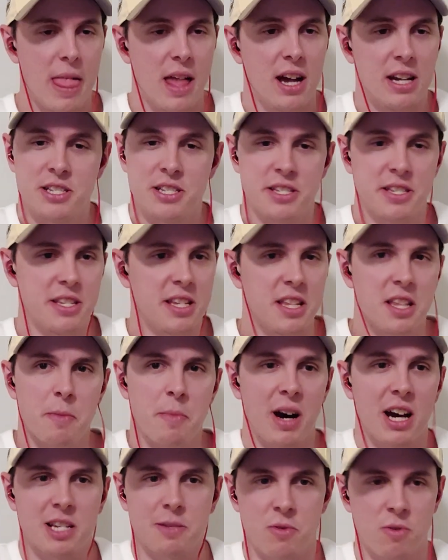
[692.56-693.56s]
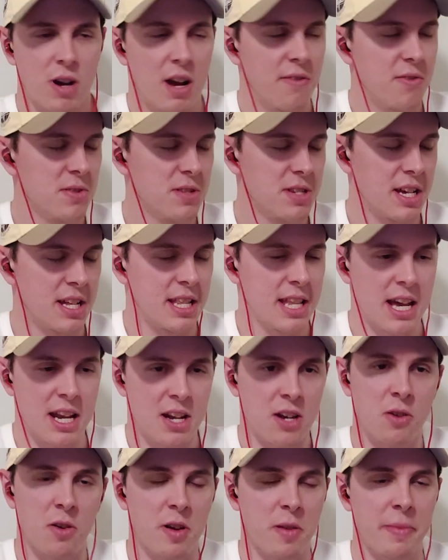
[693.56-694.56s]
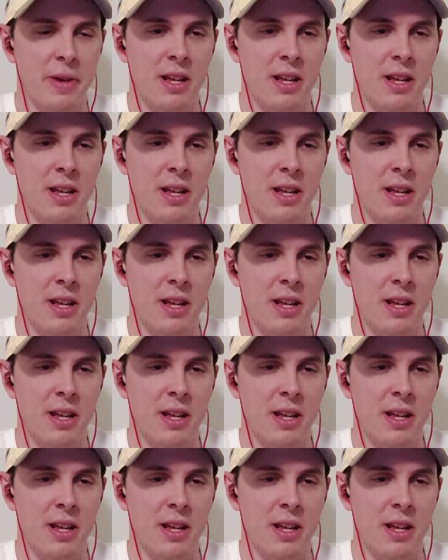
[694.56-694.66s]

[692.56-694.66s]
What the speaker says: I just did the marksman rifles and that annoyed me